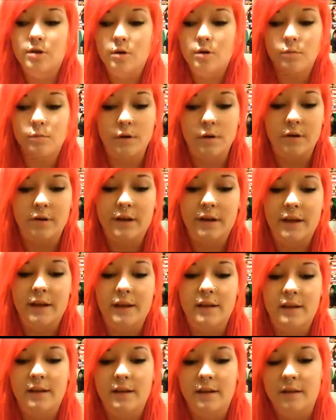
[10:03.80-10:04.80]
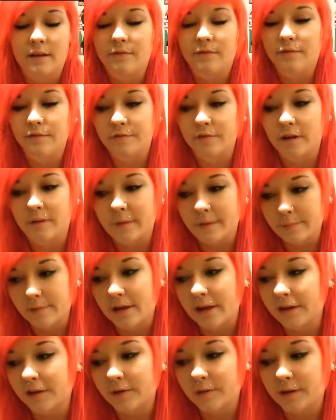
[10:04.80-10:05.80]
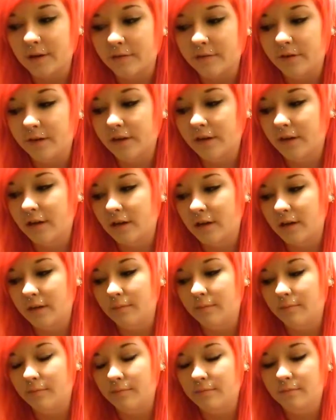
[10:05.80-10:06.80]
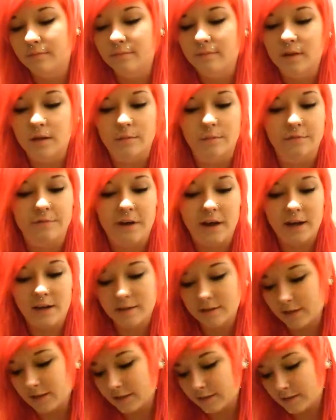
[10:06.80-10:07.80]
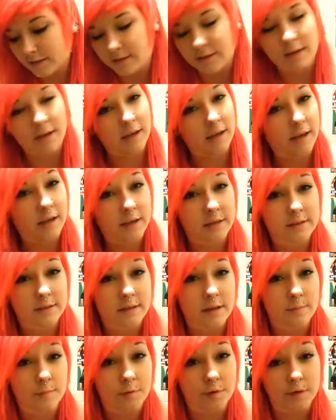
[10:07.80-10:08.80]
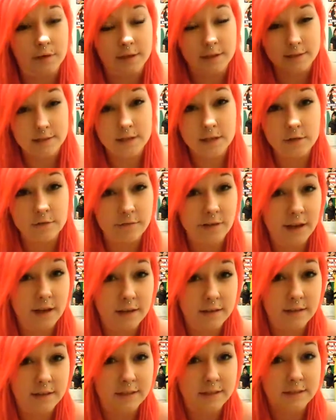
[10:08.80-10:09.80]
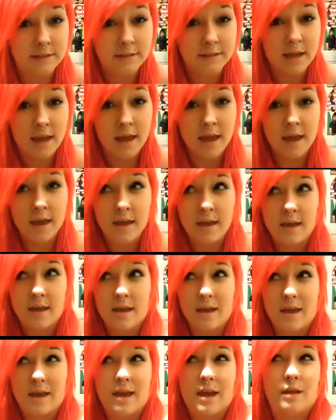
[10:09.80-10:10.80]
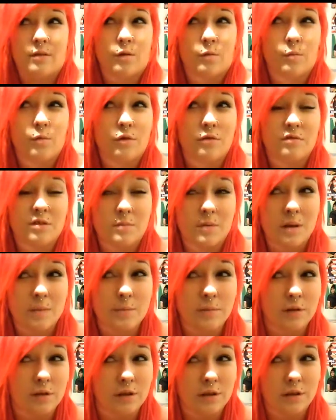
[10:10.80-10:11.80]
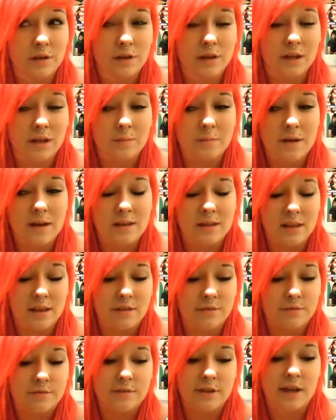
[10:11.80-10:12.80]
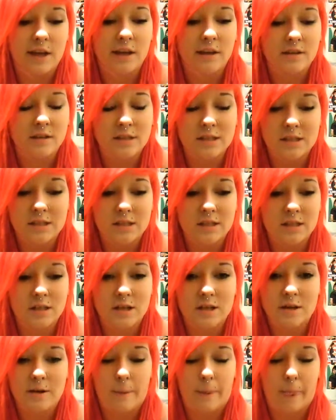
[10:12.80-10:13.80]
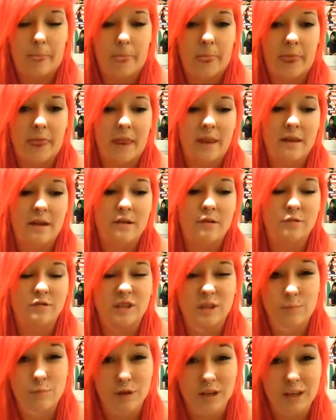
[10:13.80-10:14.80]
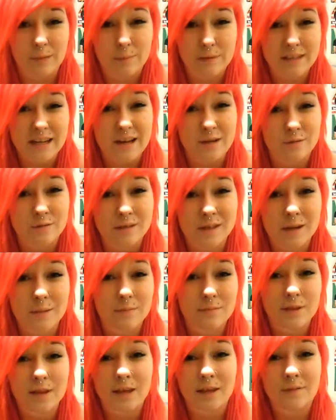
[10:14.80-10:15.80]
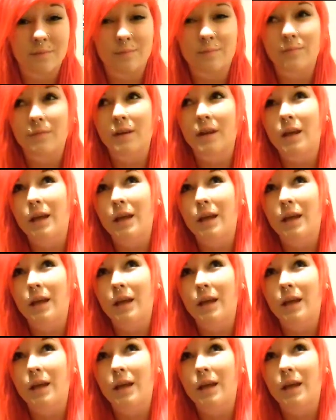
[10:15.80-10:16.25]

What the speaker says: don't worry if you follow my blog or whatever. I'm fighting this, and I'm going to continue fighting this, and remove the people in my life that are only bringing me down type thing.